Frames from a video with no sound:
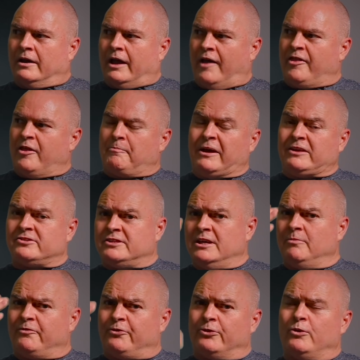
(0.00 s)
And the best
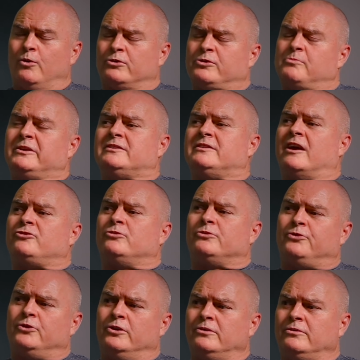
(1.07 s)
team for the autumn internationals
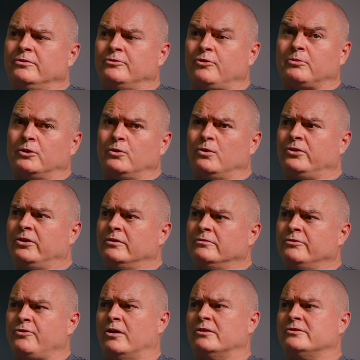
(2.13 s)
for you, from the north,
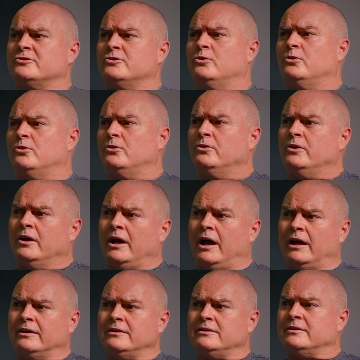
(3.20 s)
France or
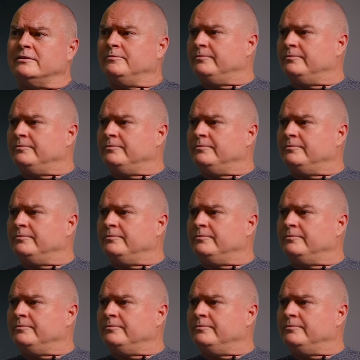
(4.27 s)
Ireland?